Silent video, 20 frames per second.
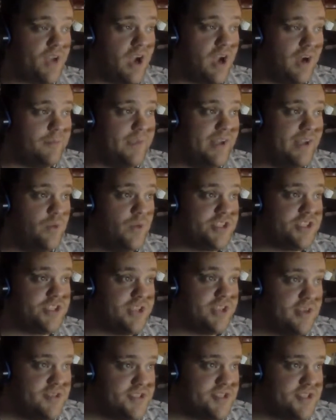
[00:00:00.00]
in which
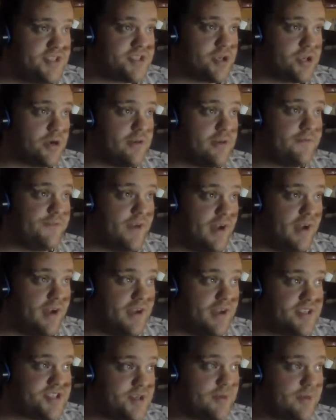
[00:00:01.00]
does deserve
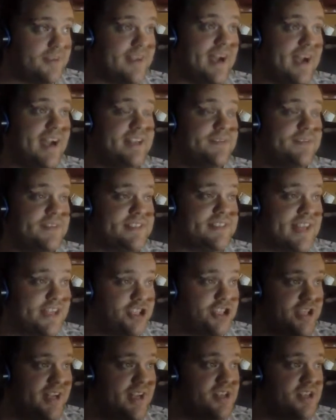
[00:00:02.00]
a certain kind of
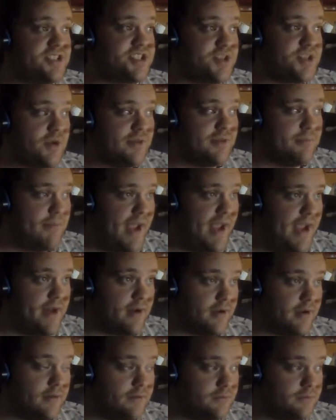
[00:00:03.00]
attention in a certain manner.